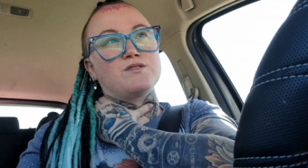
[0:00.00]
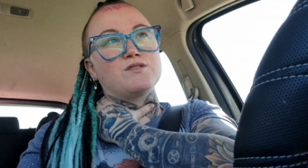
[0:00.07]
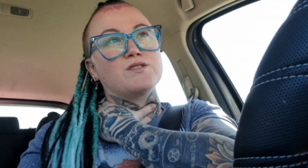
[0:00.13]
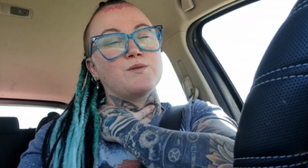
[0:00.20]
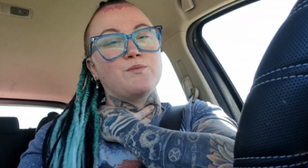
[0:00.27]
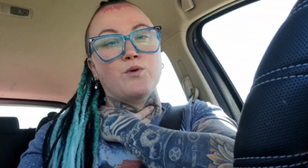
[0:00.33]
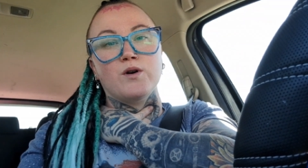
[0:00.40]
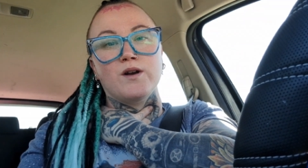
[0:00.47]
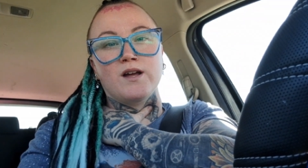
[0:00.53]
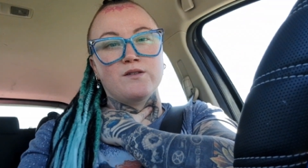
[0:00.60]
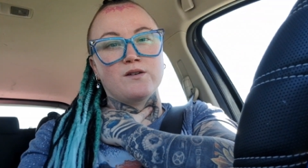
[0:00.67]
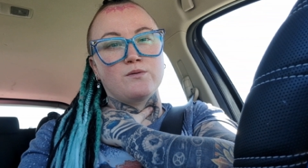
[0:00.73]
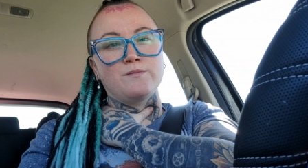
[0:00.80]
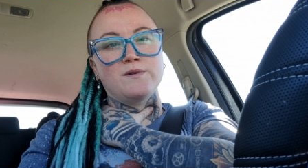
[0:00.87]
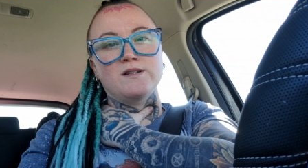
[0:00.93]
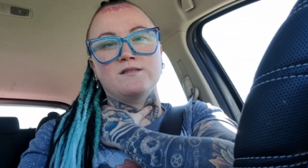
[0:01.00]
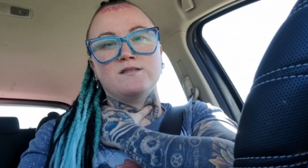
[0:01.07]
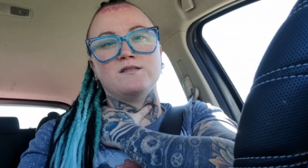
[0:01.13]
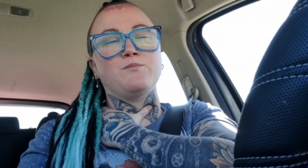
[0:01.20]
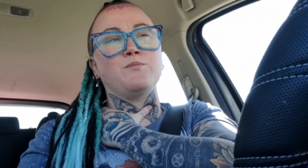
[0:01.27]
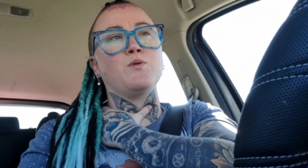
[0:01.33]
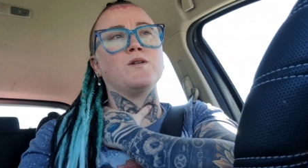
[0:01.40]
supporting other women,
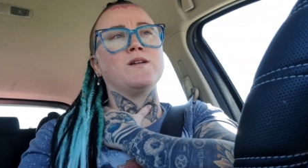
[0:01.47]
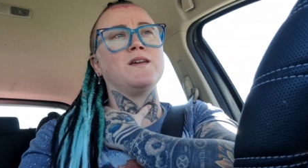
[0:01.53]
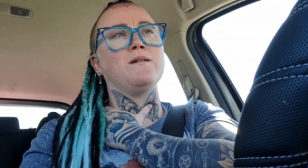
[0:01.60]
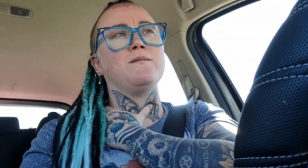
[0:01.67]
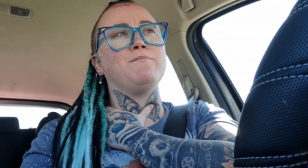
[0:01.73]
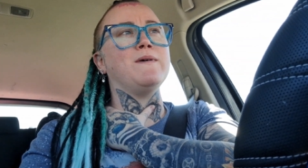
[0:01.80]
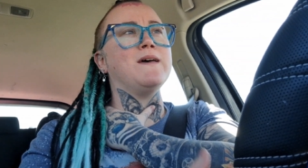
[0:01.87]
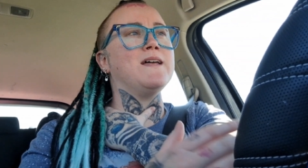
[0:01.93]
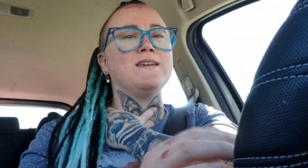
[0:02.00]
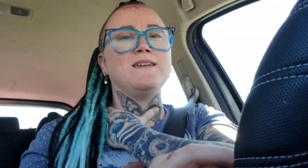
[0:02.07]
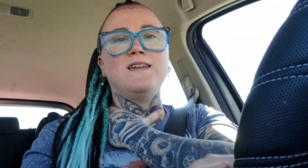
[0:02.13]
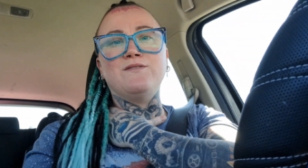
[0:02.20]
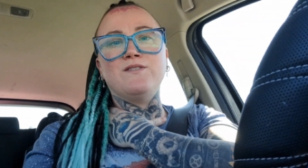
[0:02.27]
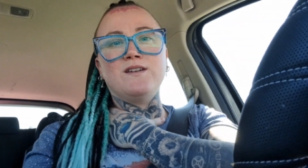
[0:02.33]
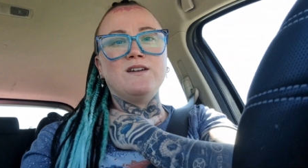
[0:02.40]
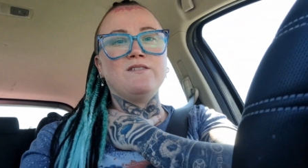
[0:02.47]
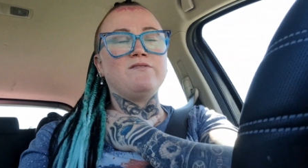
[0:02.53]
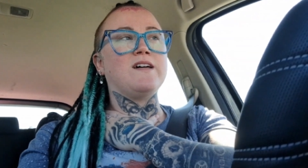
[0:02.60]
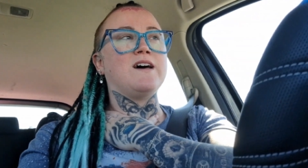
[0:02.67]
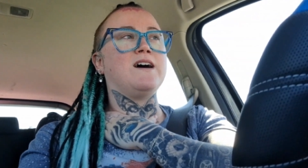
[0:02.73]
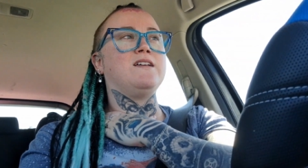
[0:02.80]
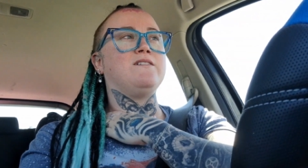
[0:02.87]
supporting men, even if
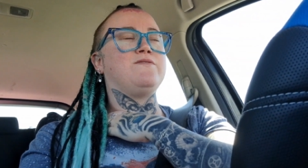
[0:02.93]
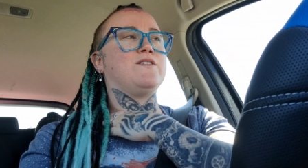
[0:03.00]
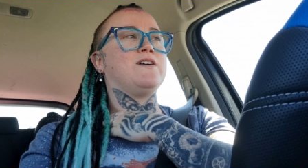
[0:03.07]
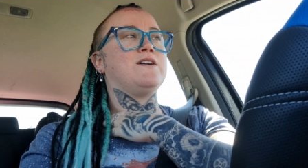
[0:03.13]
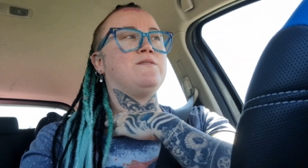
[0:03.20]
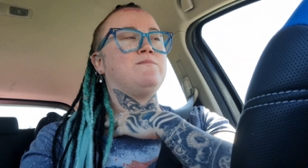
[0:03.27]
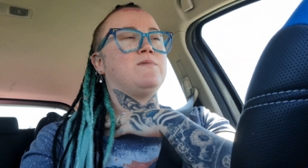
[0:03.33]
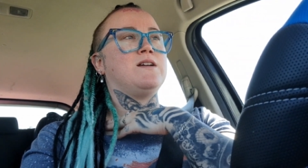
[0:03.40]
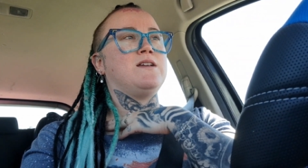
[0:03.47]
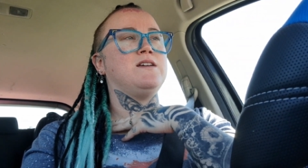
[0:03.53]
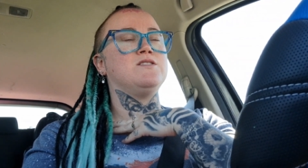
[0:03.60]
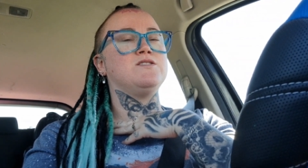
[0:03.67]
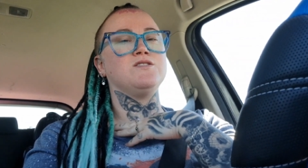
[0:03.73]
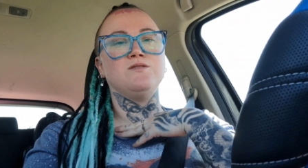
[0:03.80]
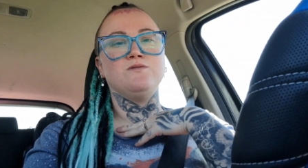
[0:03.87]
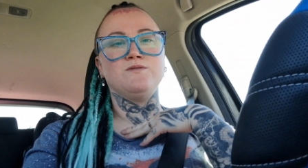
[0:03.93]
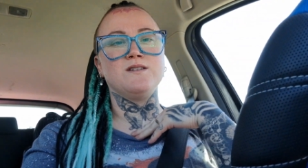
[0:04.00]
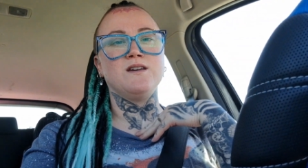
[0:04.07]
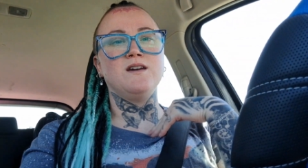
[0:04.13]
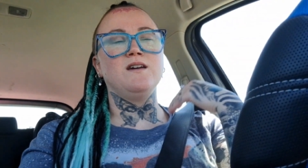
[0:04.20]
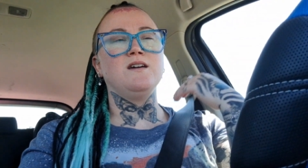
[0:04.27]
they're having body issues.